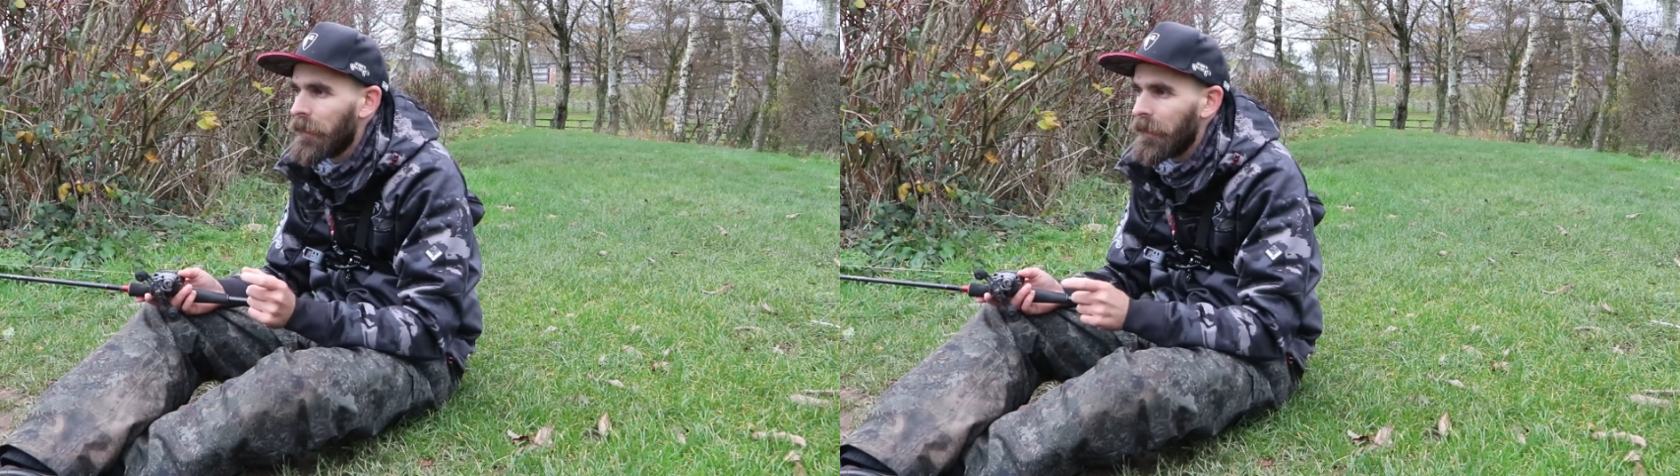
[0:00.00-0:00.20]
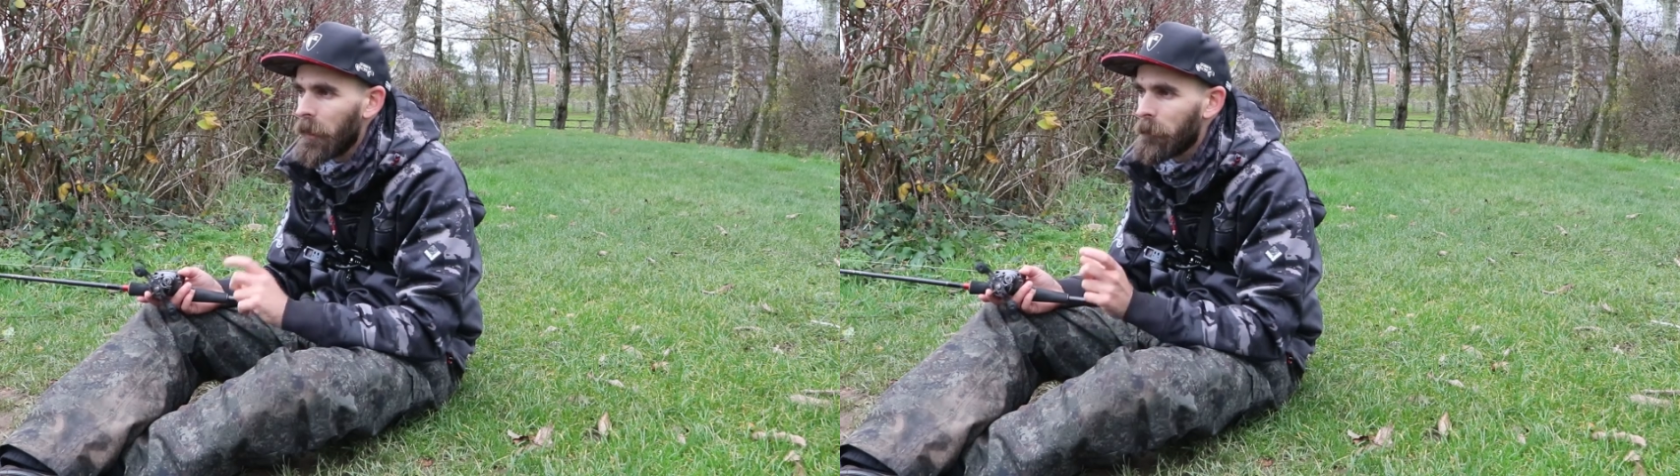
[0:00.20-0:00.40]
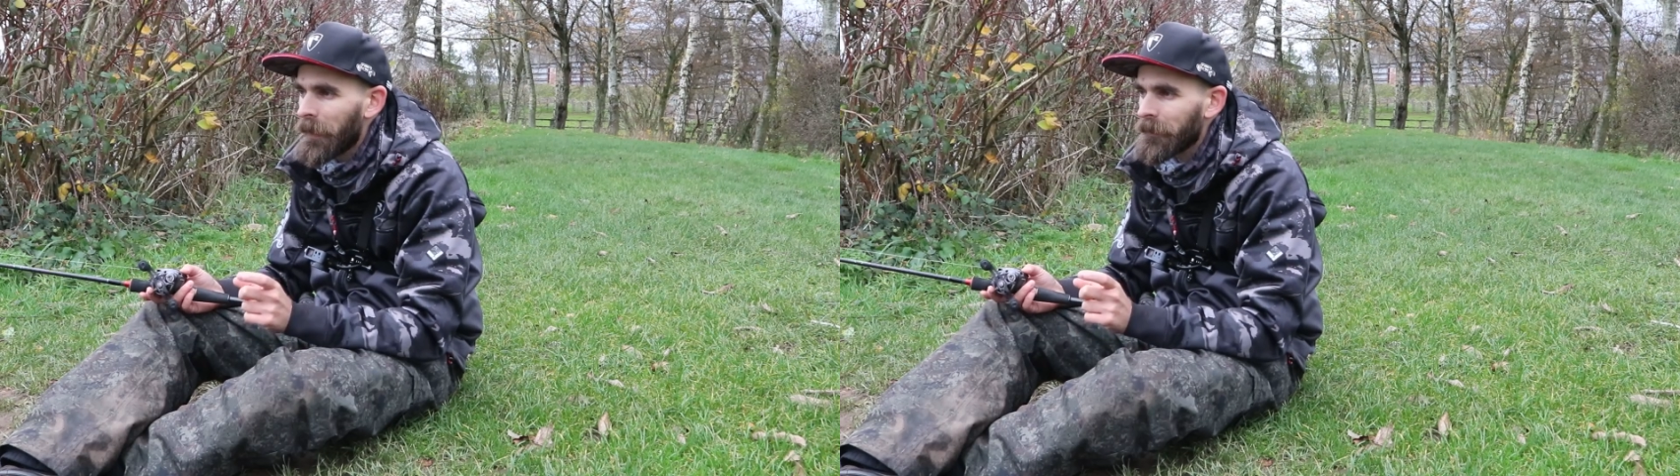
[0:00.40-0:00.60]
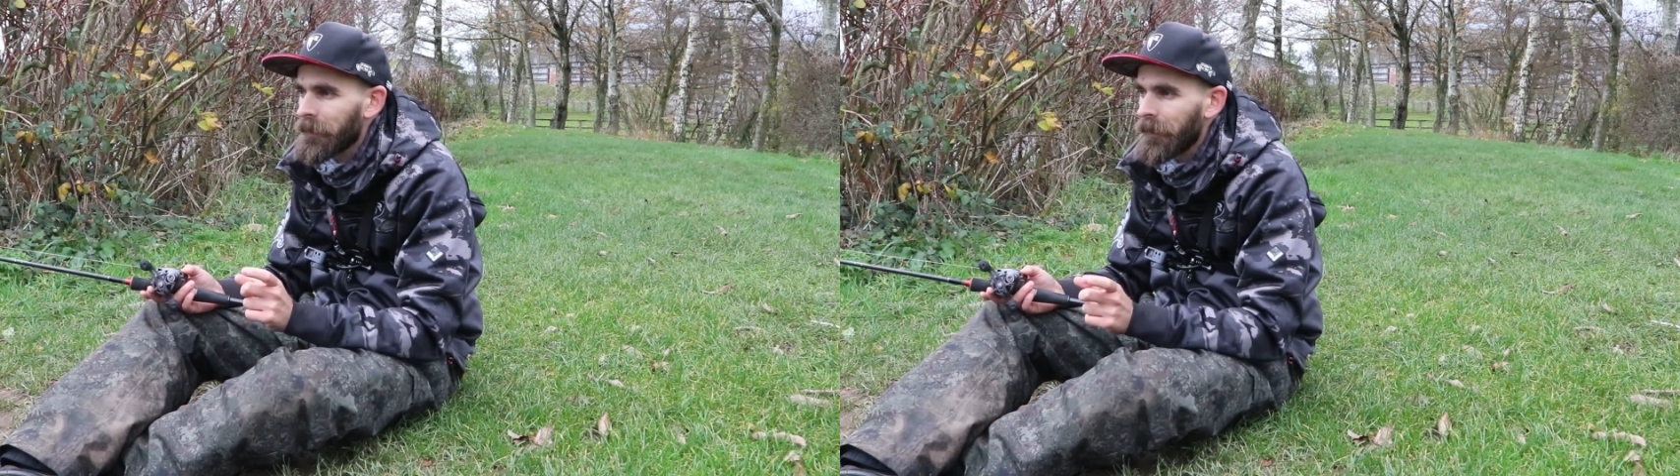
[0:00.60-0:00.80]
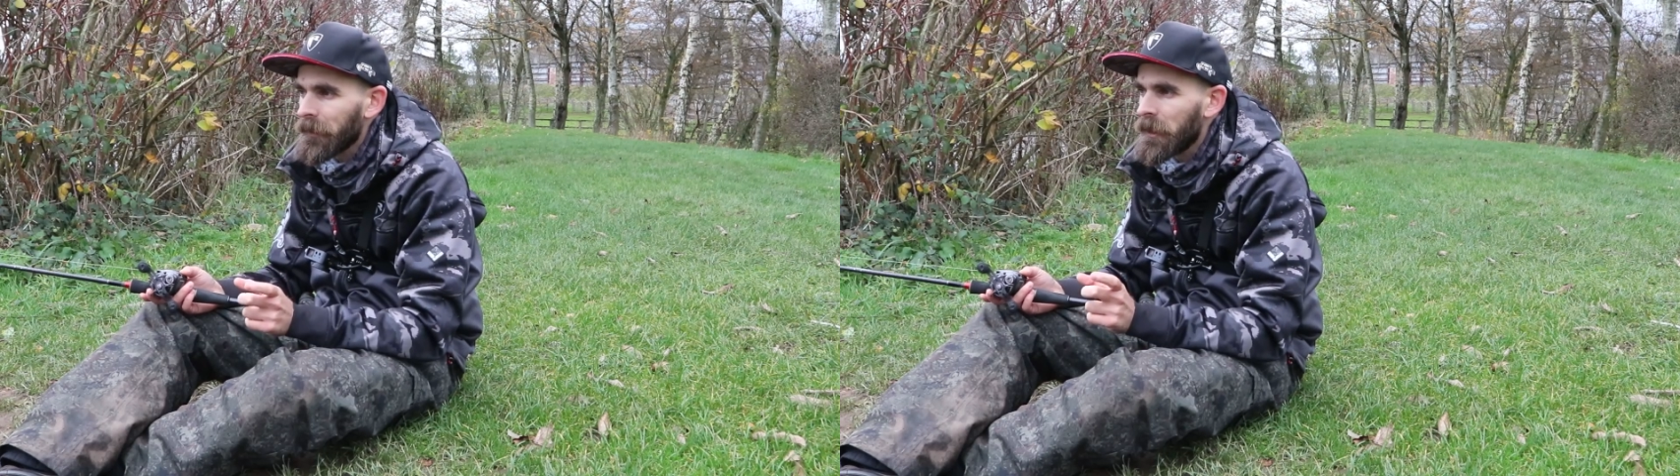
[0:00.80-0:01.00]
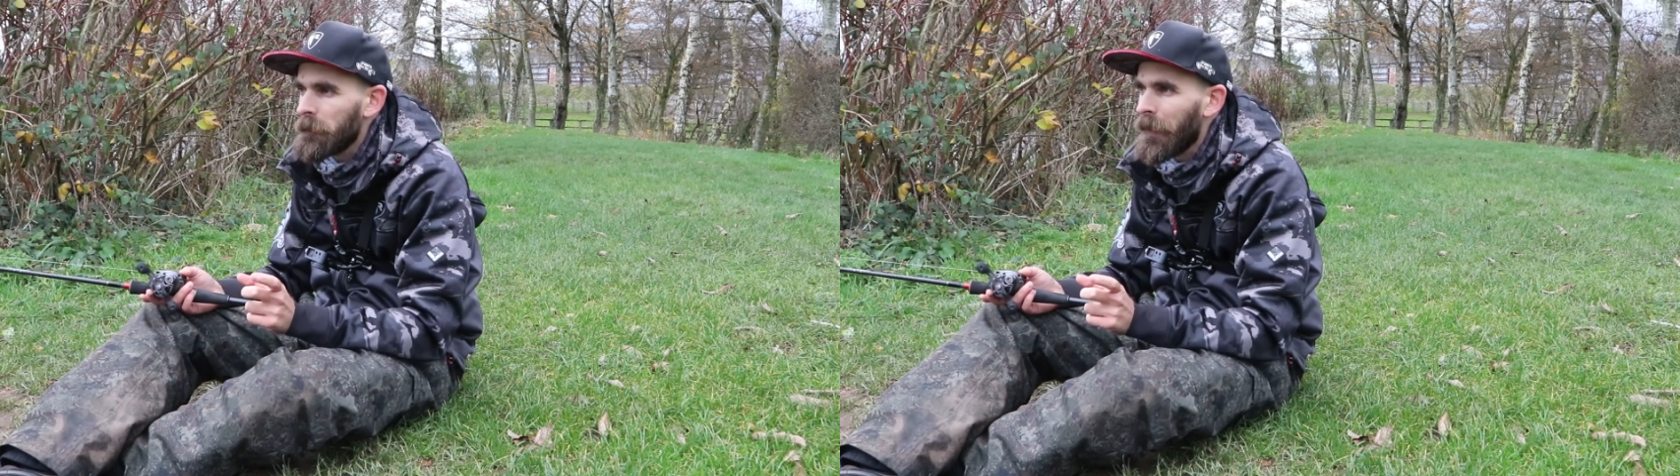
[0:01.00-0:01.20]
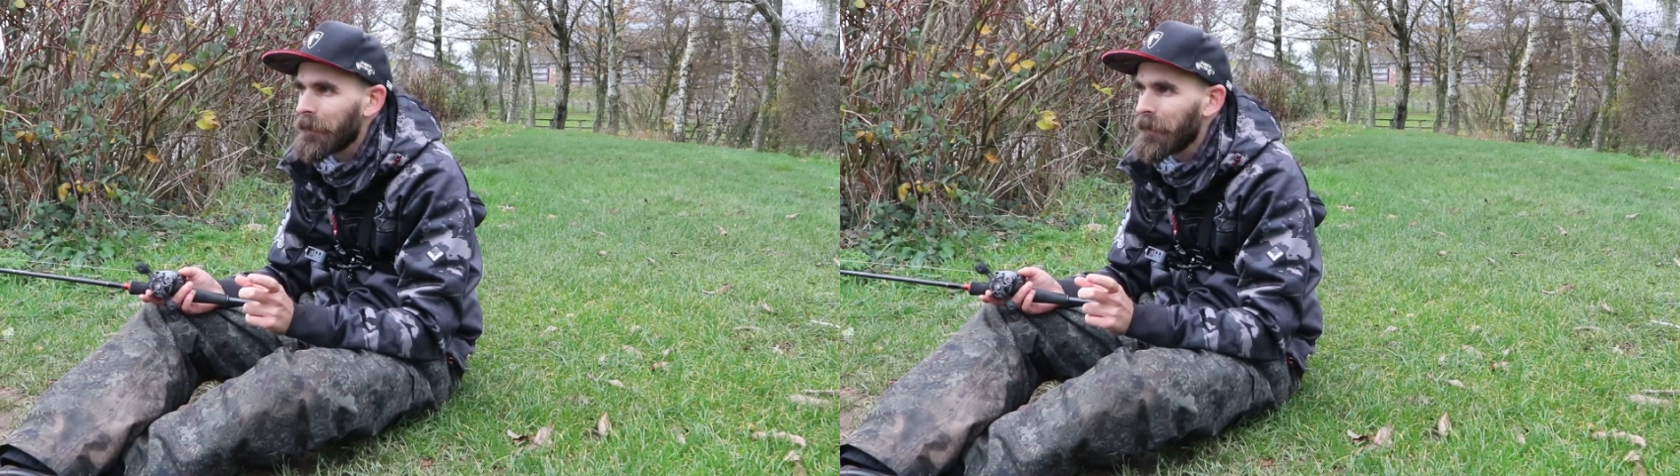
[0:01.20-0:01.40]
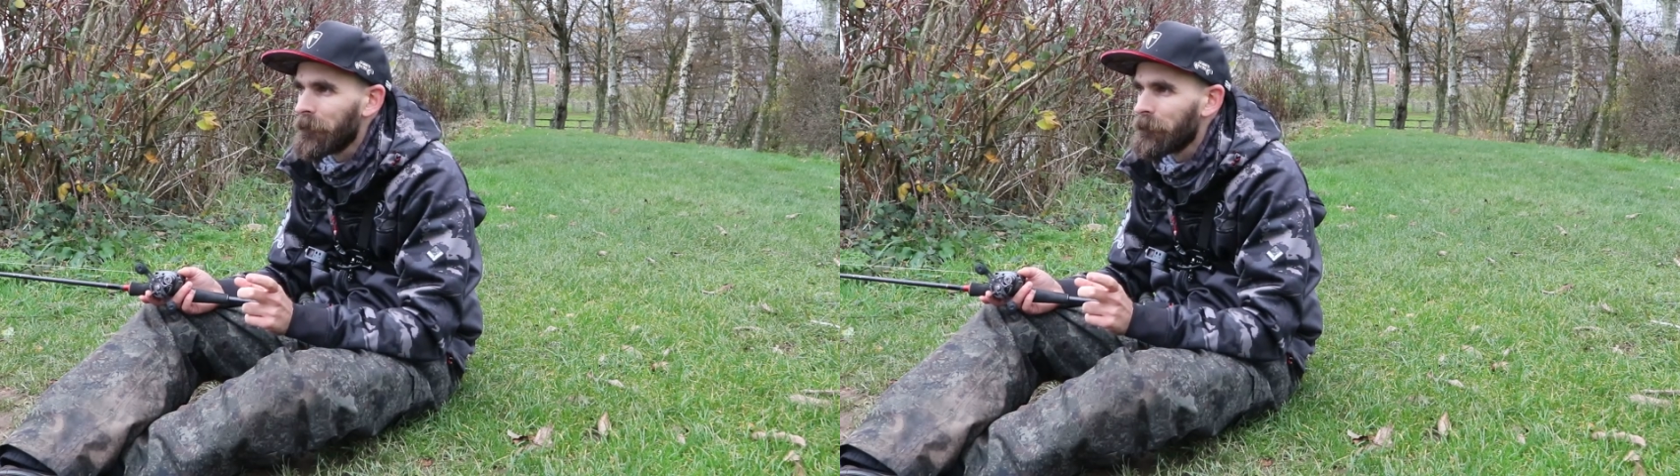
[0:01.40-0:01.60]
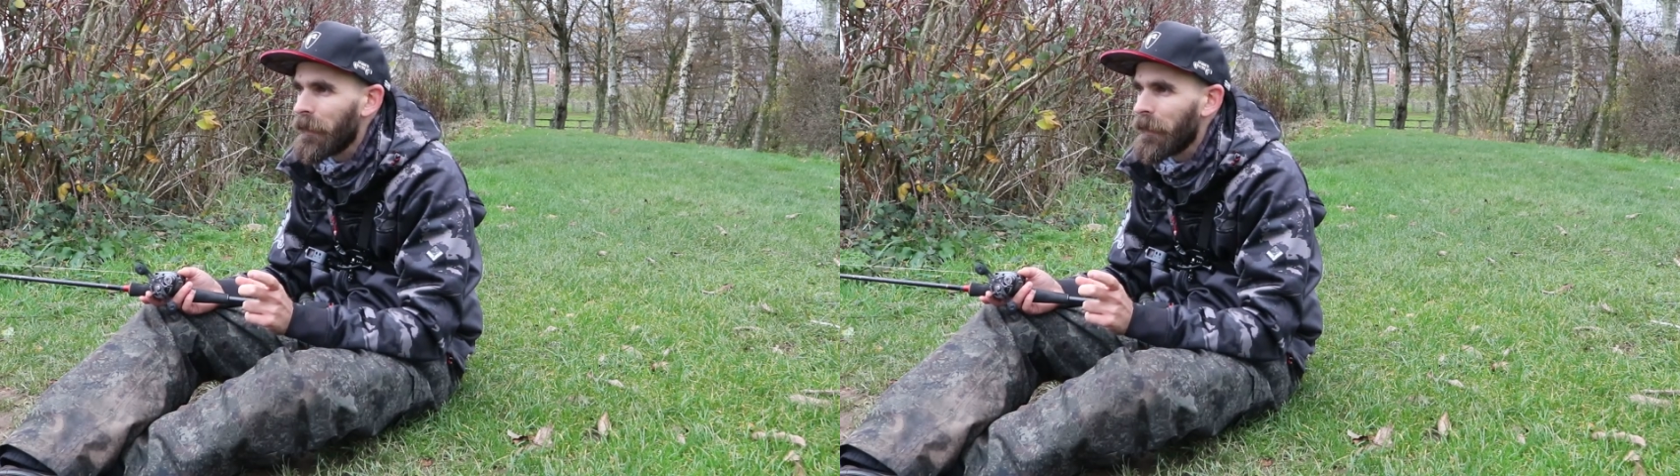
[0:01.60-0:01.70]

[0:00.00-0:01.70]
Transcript: little paddle tail, a Q paddler.